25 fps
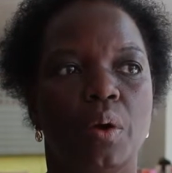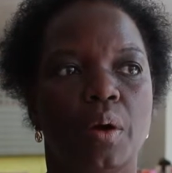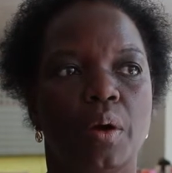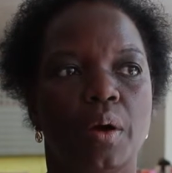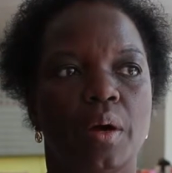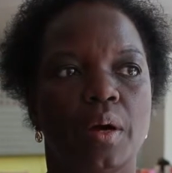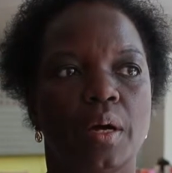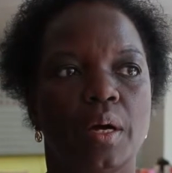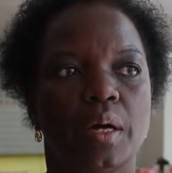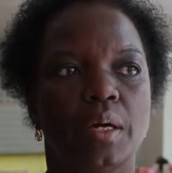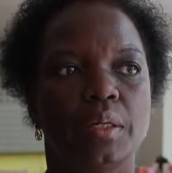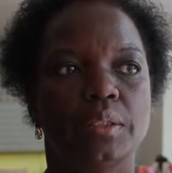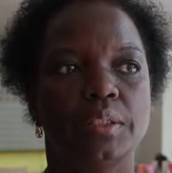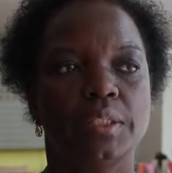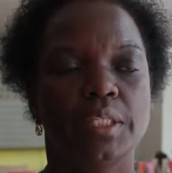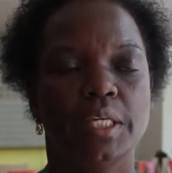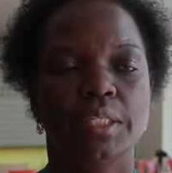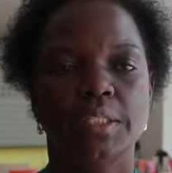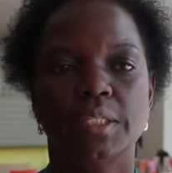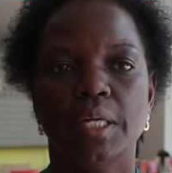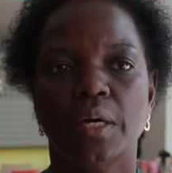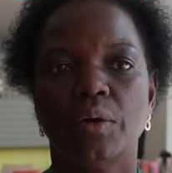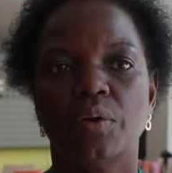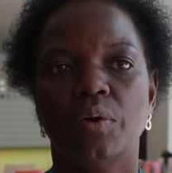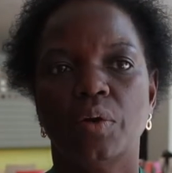uh
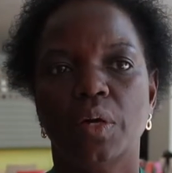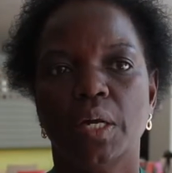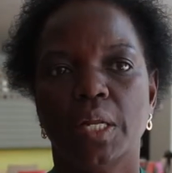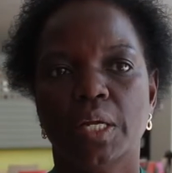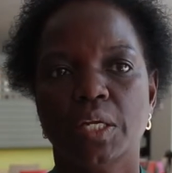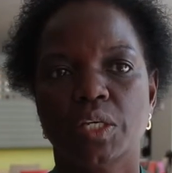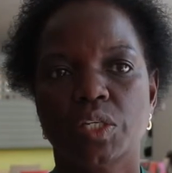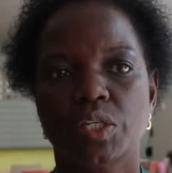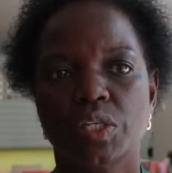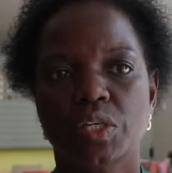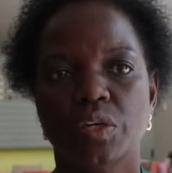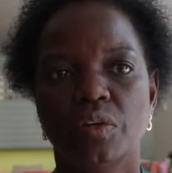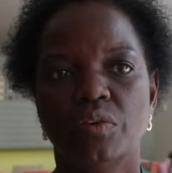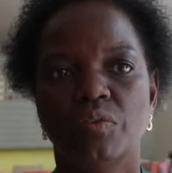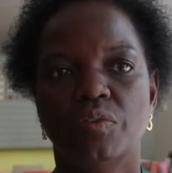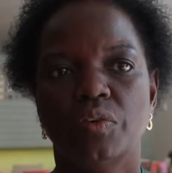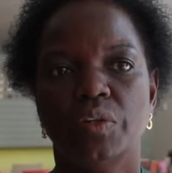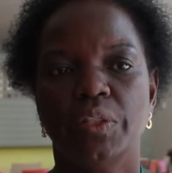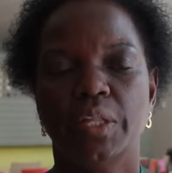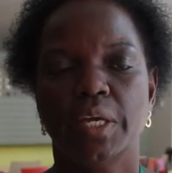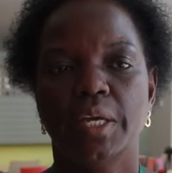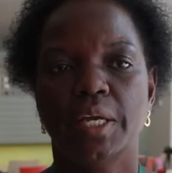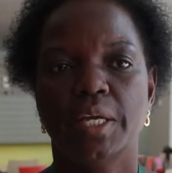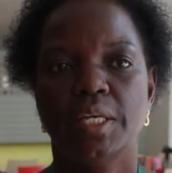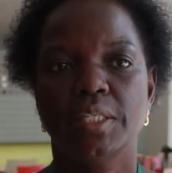data collection for
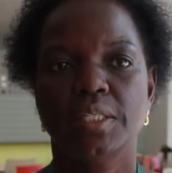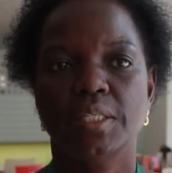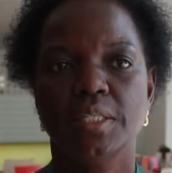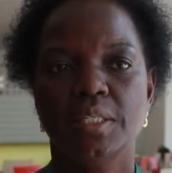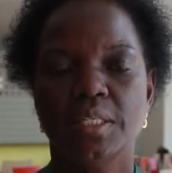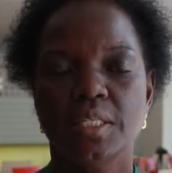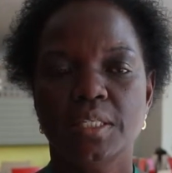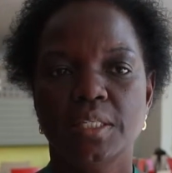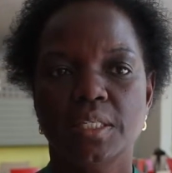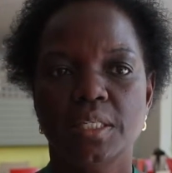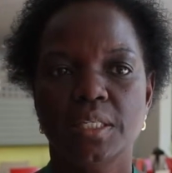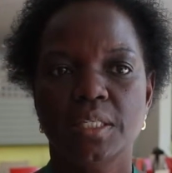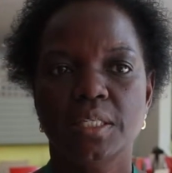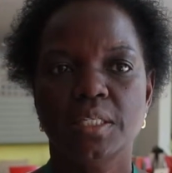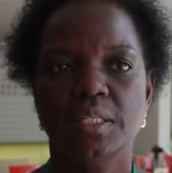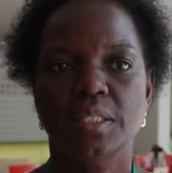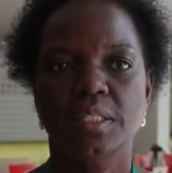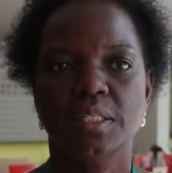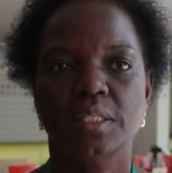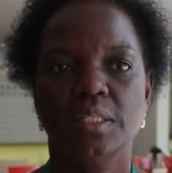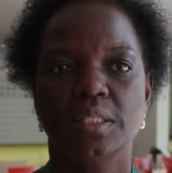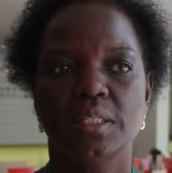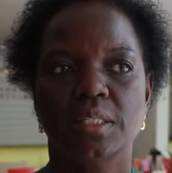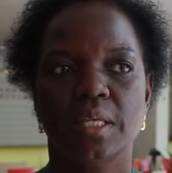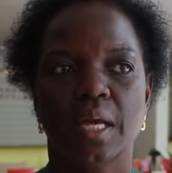the
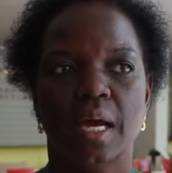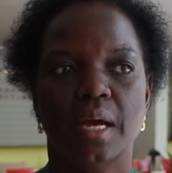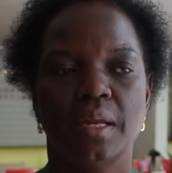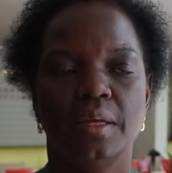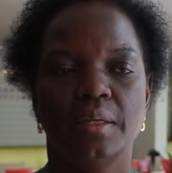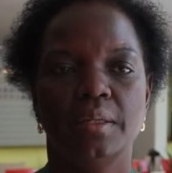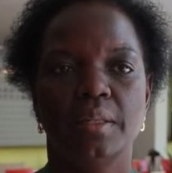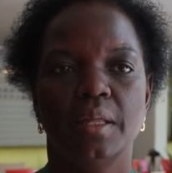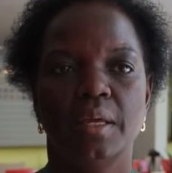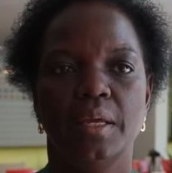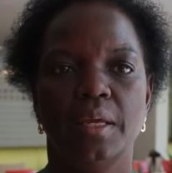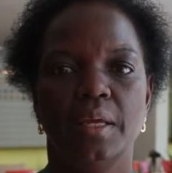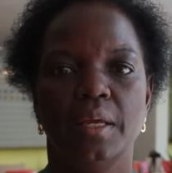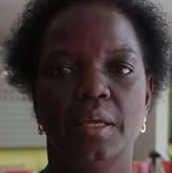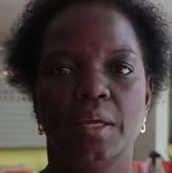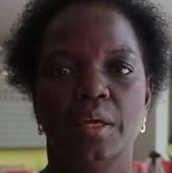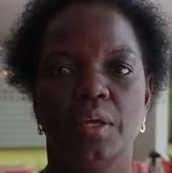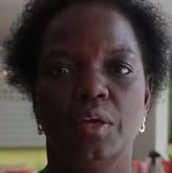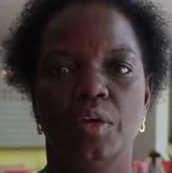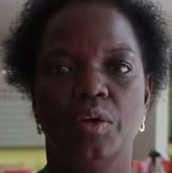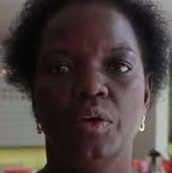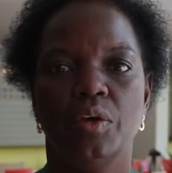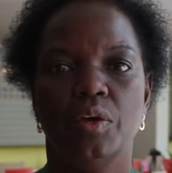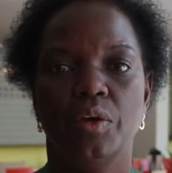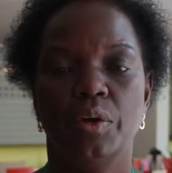SDGs and
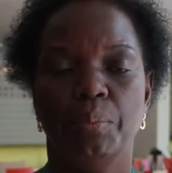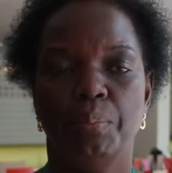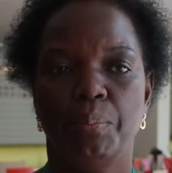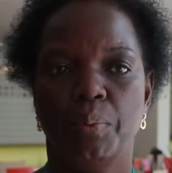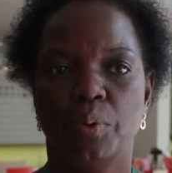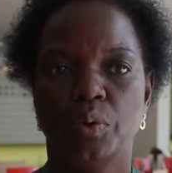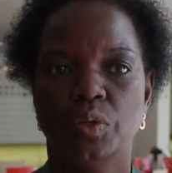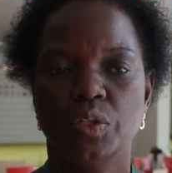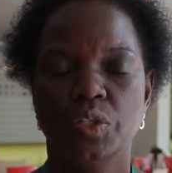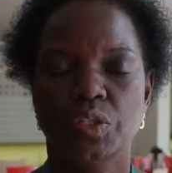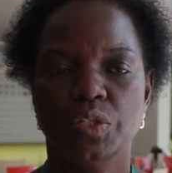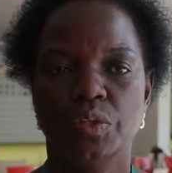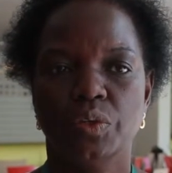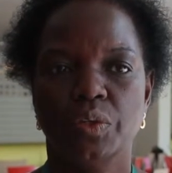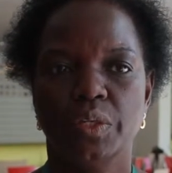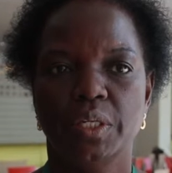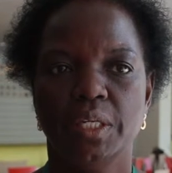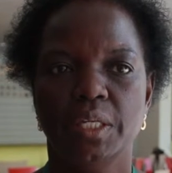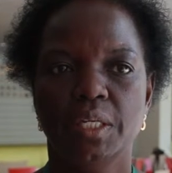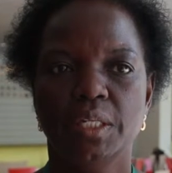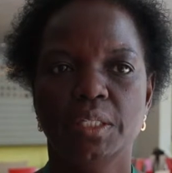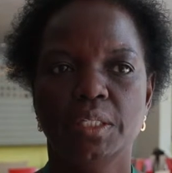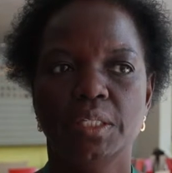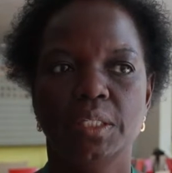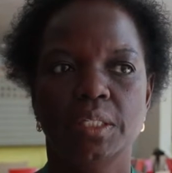the reports on
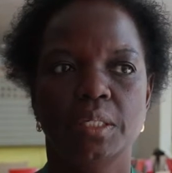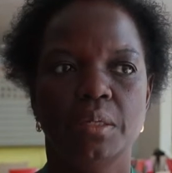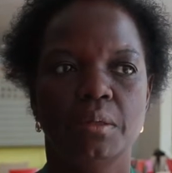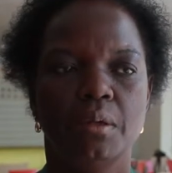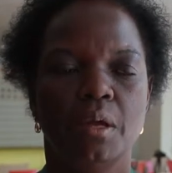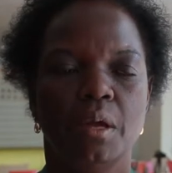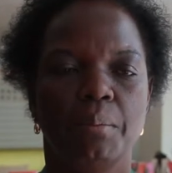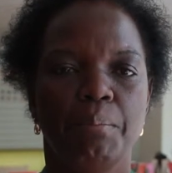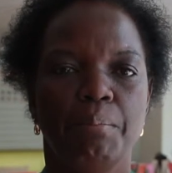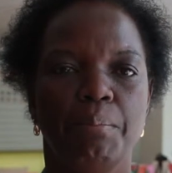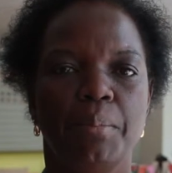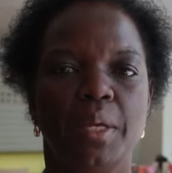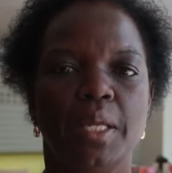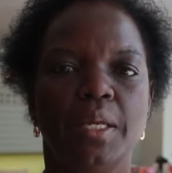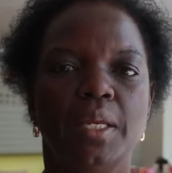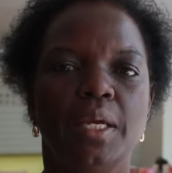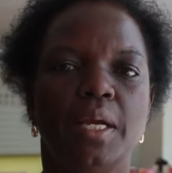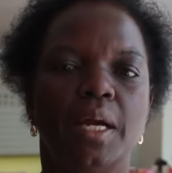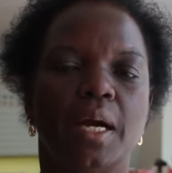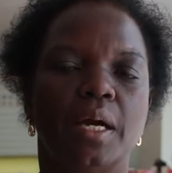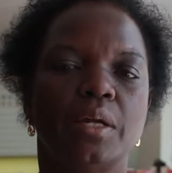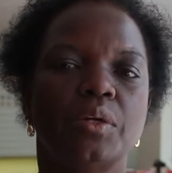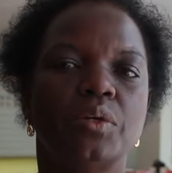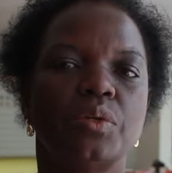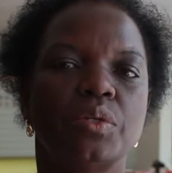it, many
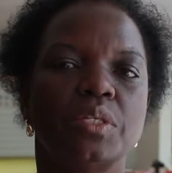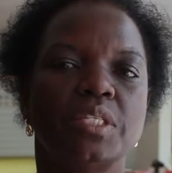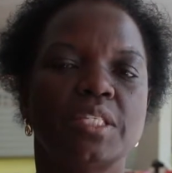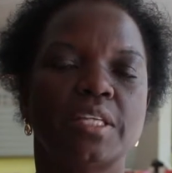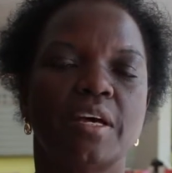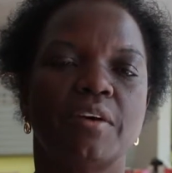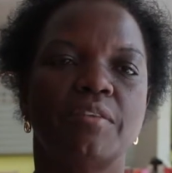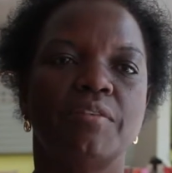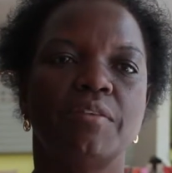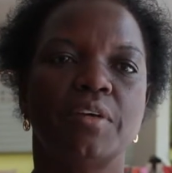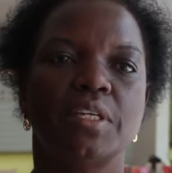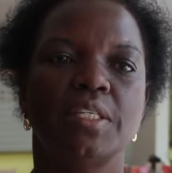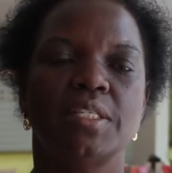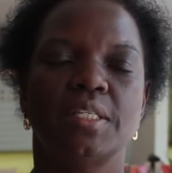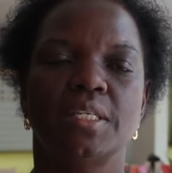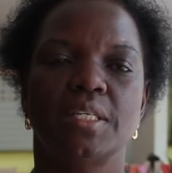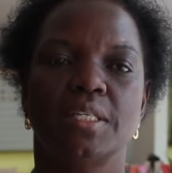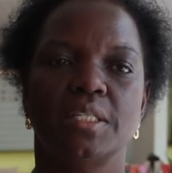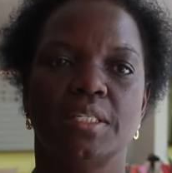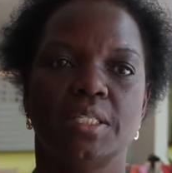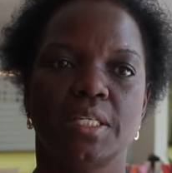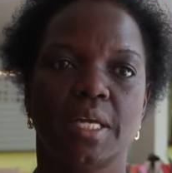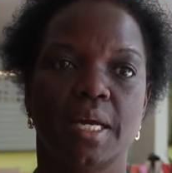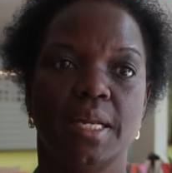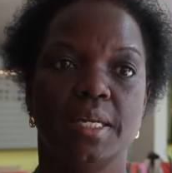countries are
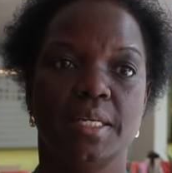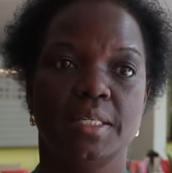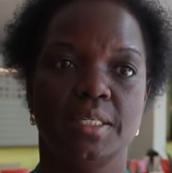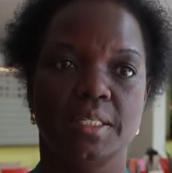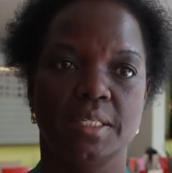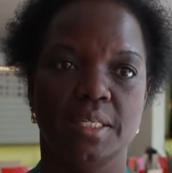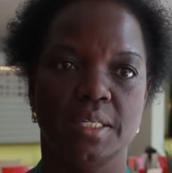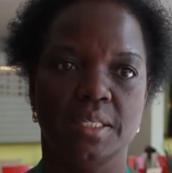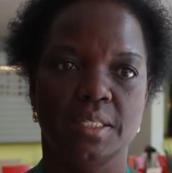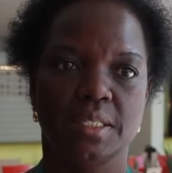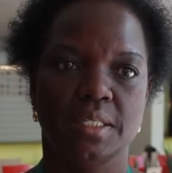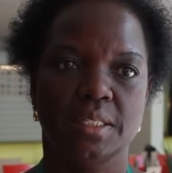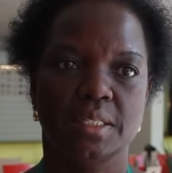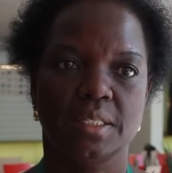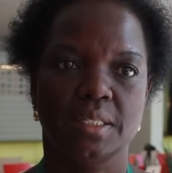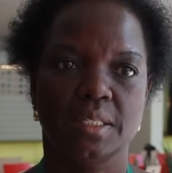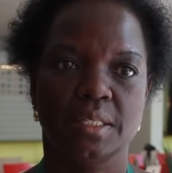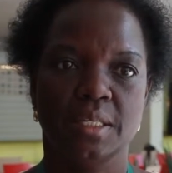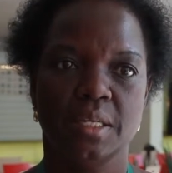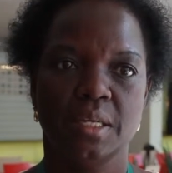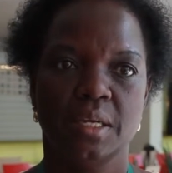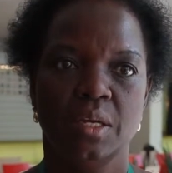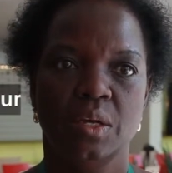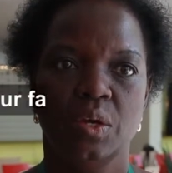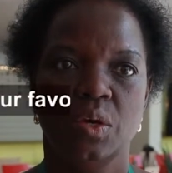facing challenges
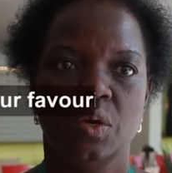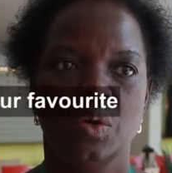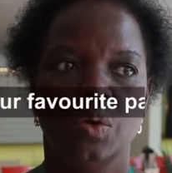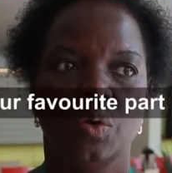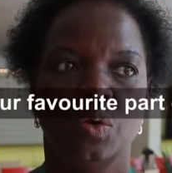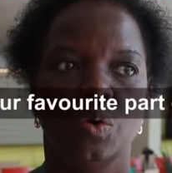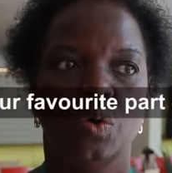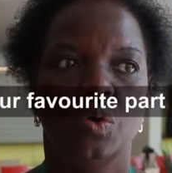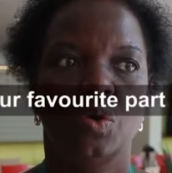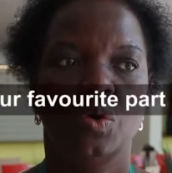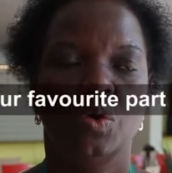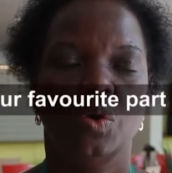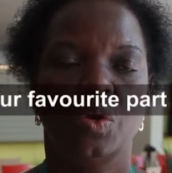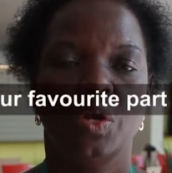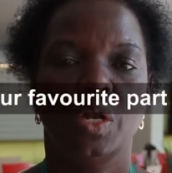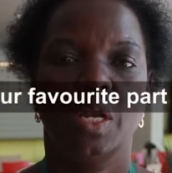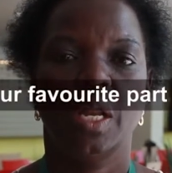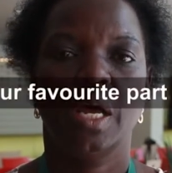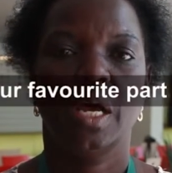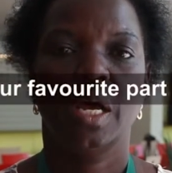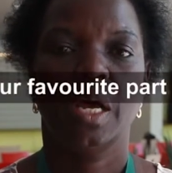on